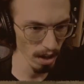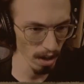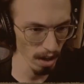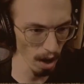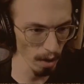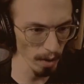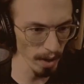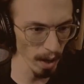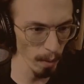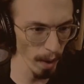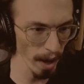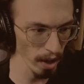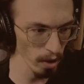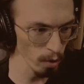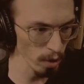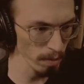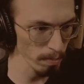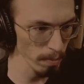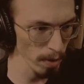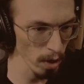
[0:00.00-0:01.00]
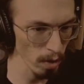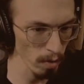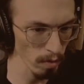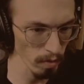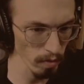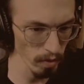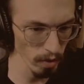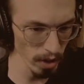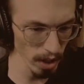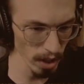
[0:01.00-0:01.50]
Okay, wait, you can
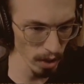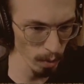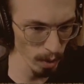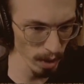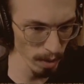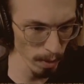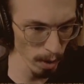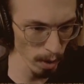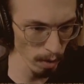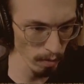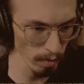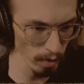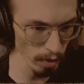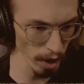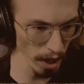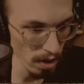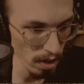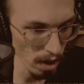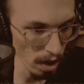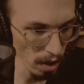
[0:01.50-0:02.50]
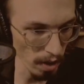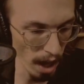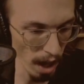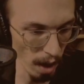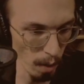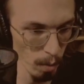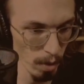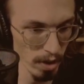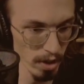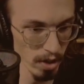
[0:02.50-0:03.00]
move. Okay, you can move. Great. Okay,
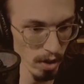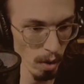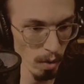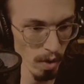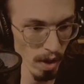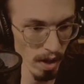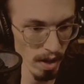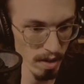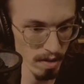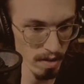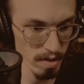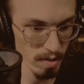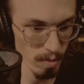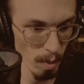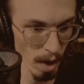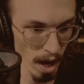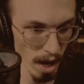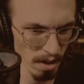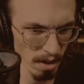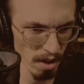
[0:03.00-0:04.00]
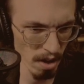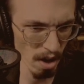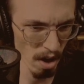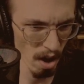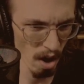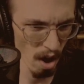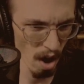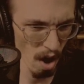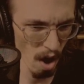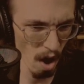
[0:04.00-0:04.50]
we're gonna go this way.
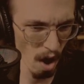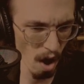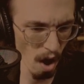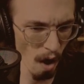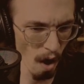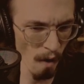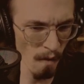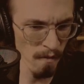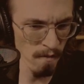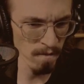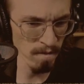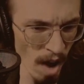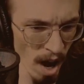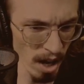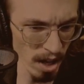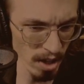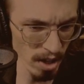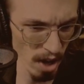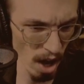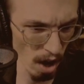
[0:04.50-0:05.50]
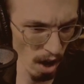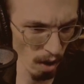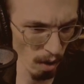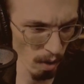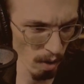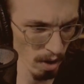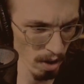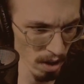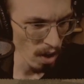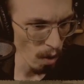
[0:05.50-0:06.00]
Oh, f no.
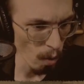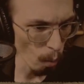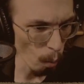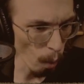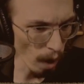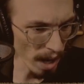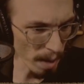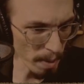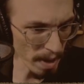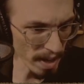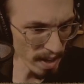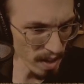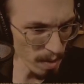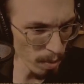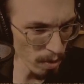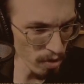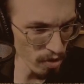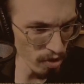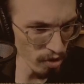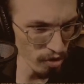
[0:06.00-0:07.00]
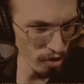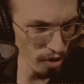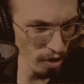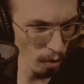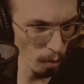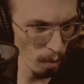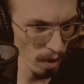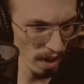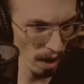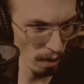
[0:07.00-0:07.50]
What am I supposed to do
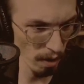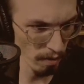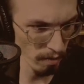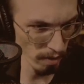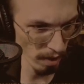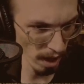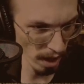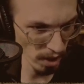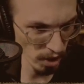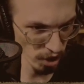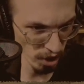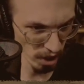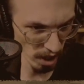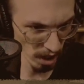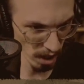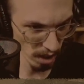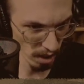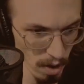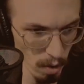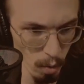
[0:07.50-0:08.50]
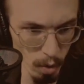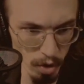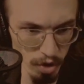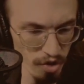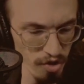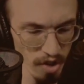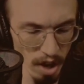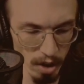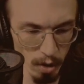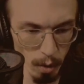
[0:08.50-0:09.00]
without a flashlight? We're just not going